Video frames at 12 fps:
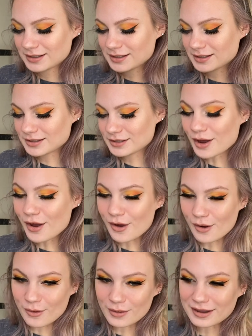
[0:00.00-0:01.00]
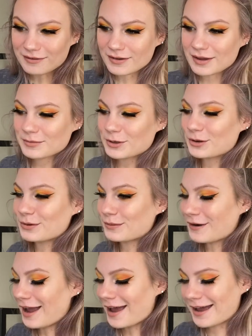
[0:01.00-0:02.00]
So, if I'm
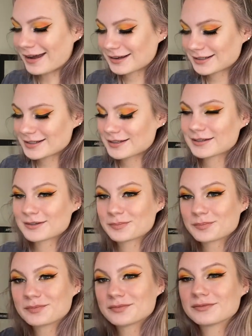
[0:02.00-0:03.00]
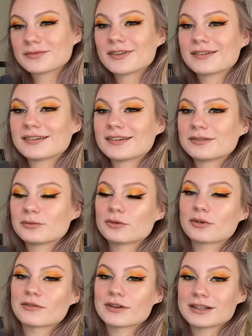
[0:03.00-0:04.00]
correct, we'll
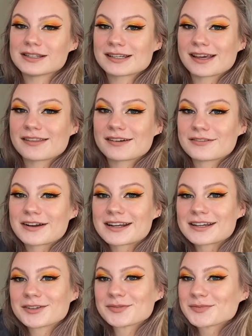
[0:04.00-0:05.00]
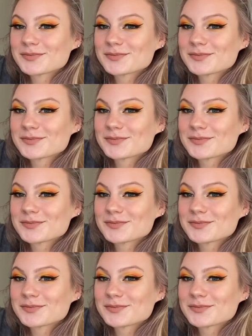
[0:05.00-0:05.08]
reveal it together. Ready?